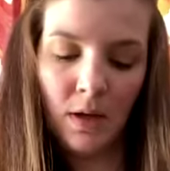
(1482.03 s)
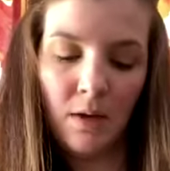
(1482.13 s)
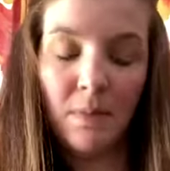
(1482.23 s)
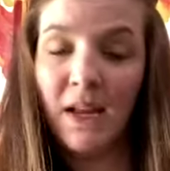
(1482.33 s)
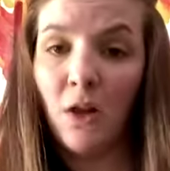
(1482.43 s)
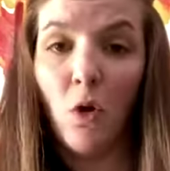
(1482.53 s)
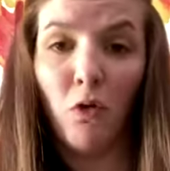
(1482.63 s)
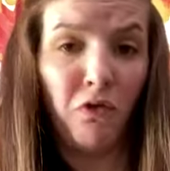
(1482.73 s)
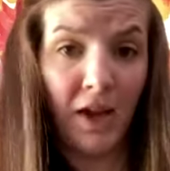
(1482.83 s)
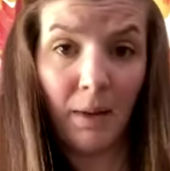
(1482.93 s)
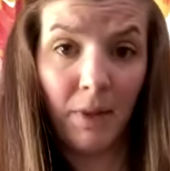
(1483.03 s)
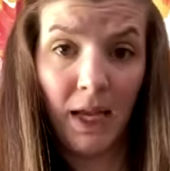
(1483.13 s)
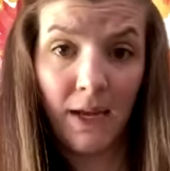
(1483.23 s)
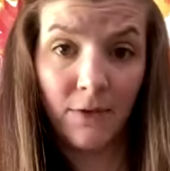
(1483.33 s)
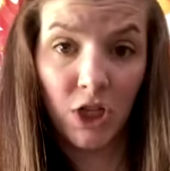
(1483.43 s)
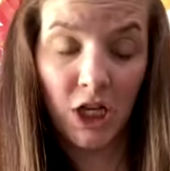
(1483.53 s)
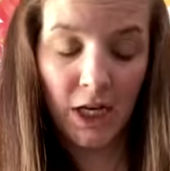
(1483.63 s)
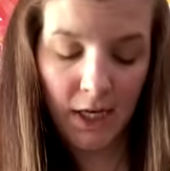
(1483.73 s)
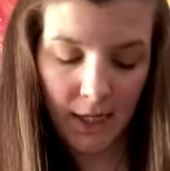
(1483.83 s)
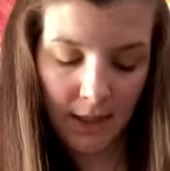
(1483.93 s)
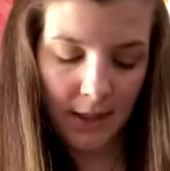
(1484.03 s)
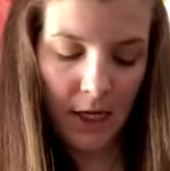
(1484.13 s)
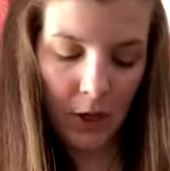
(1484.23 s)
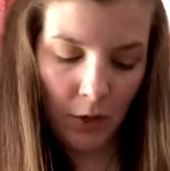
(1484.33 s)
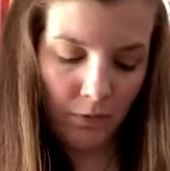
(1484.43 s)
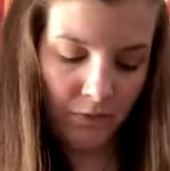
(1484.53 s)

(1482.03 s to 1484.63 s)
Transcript: make a whole family of dogs, you know,